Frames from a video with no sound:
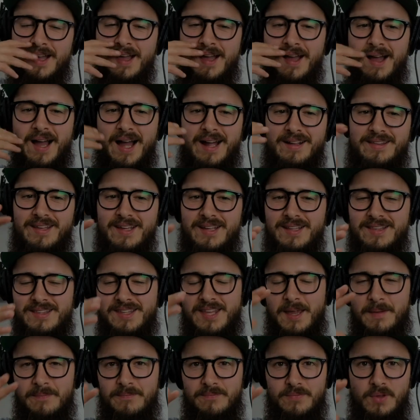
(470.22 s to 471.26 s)
I think
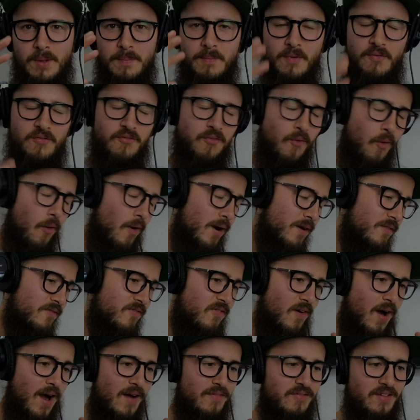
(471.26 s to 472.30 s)
tip number 4 and
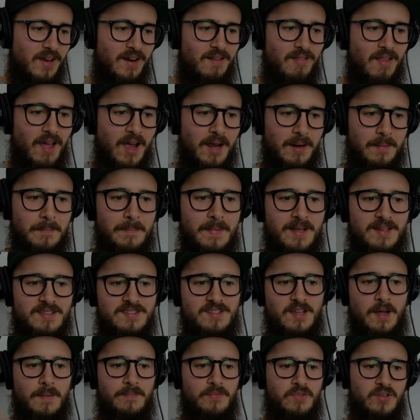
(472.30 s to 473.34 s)
5 kind of like mix
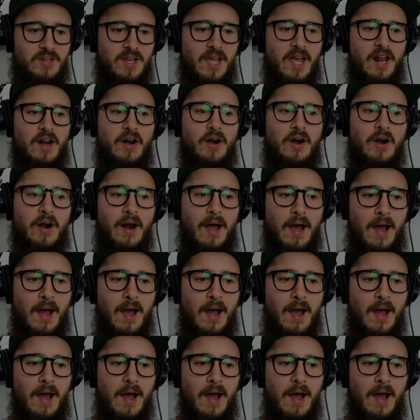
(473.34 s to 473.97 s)
up together.